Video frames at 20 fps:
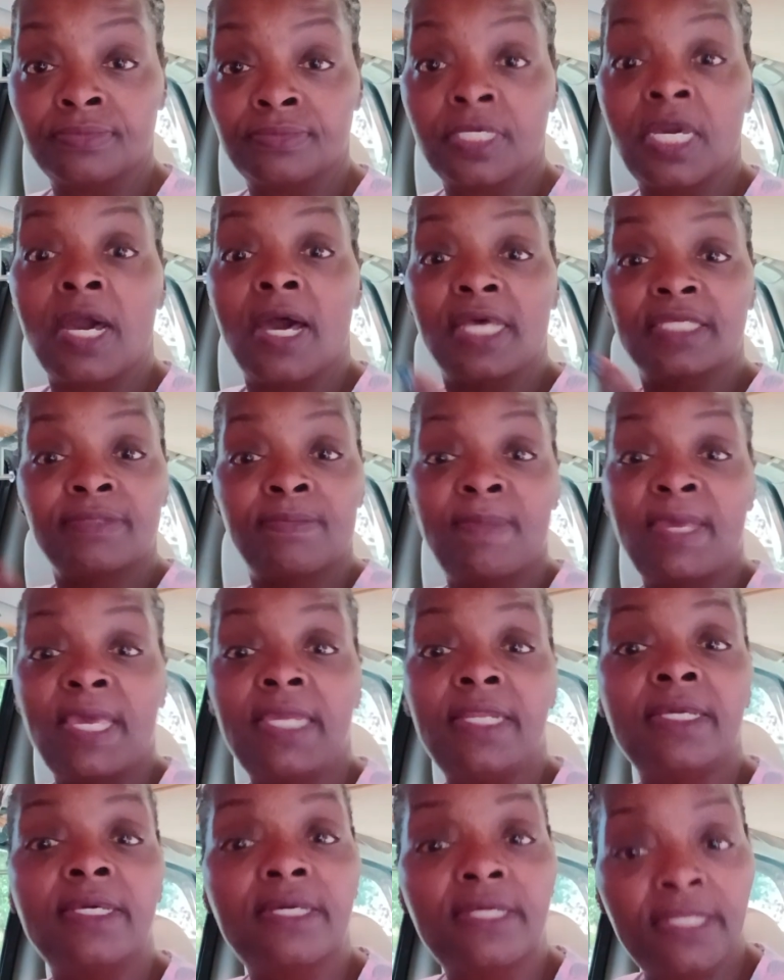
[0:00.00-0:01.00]

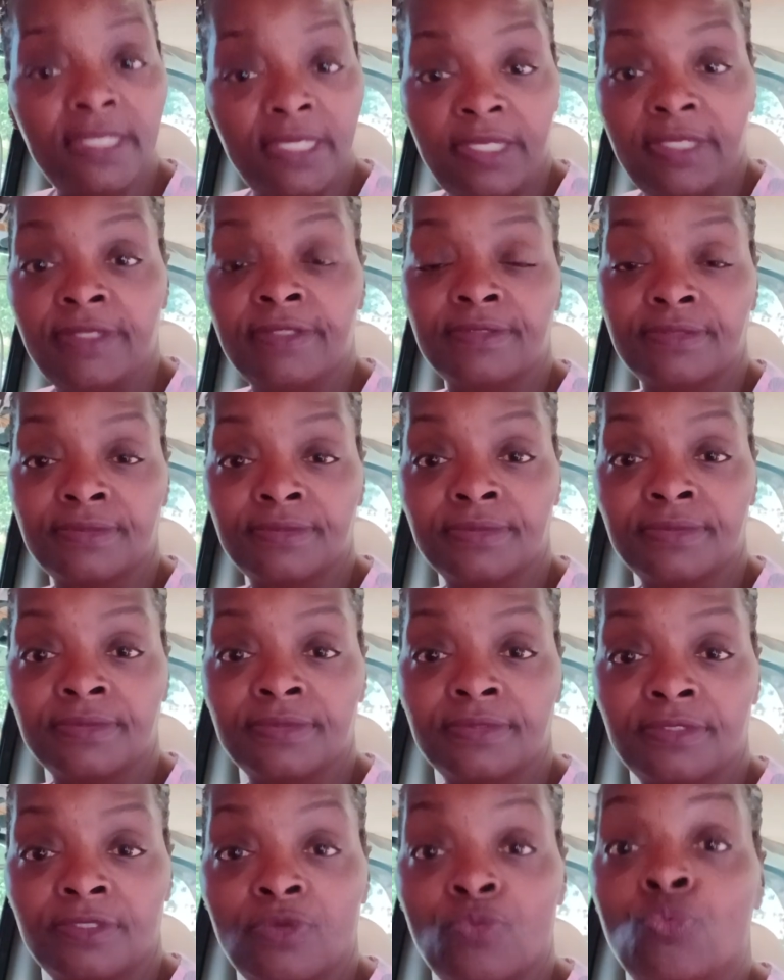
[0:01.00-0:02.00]
cosmetically,
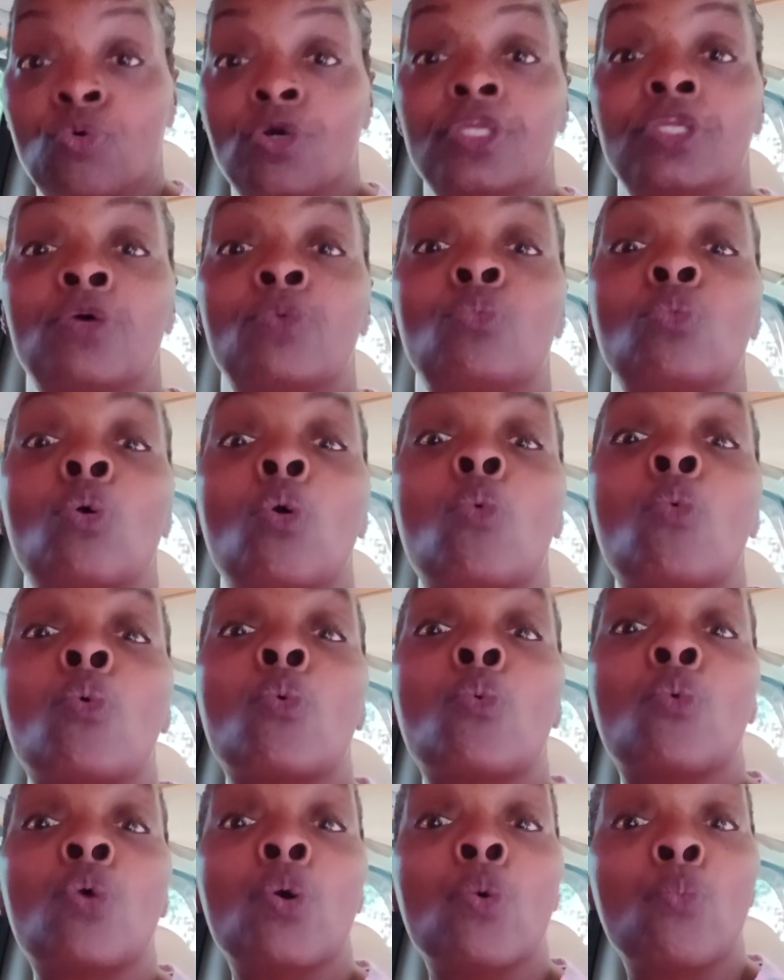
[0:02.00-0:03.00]

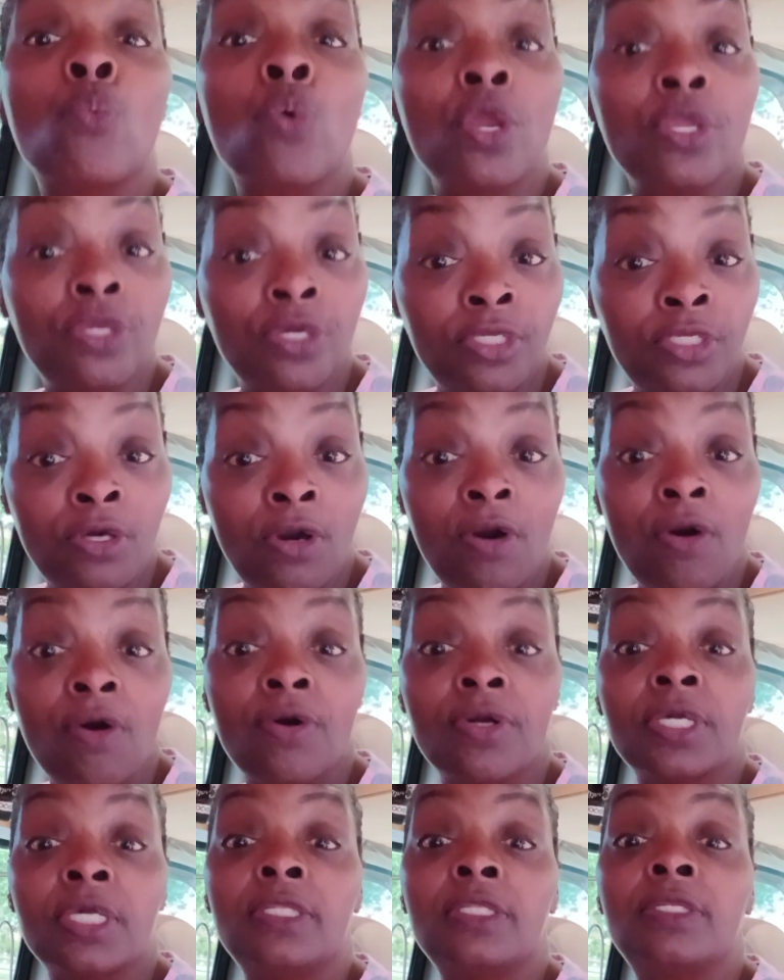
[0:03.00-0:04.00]
where your
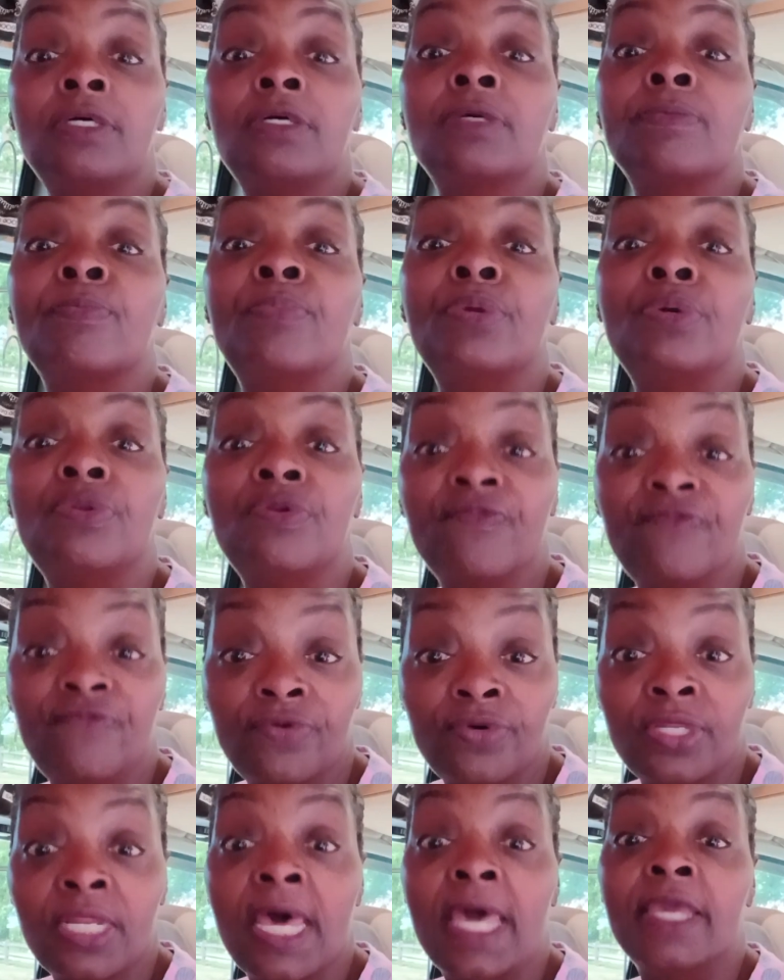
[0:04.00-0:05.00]
dog can look
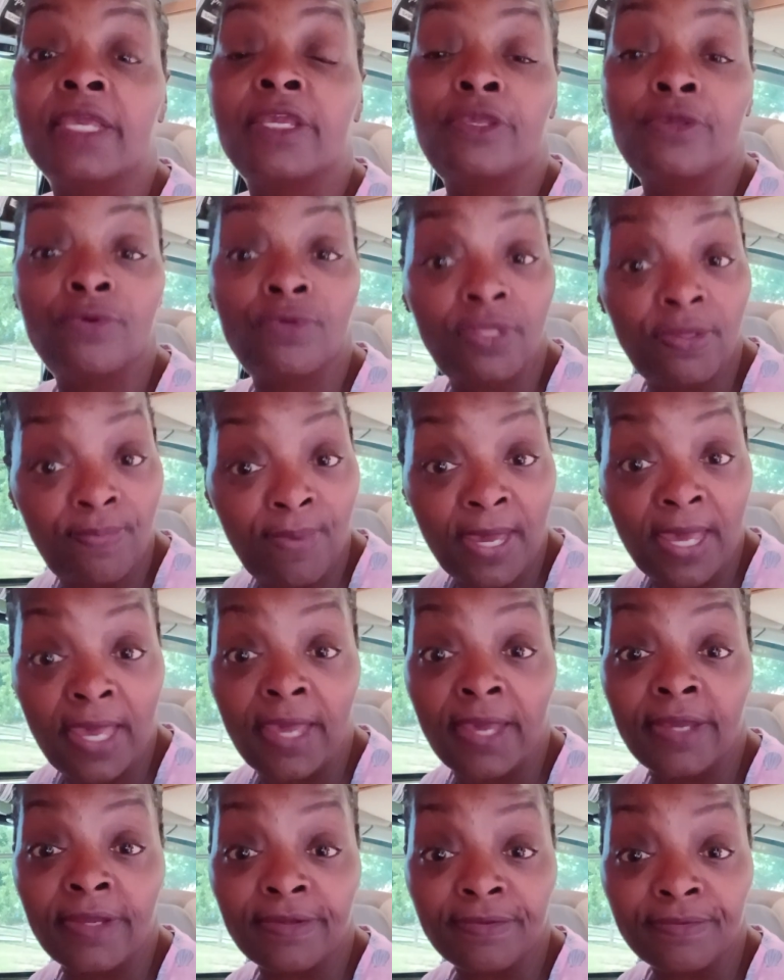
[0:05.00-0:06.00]
beautiful like Cutie Pie.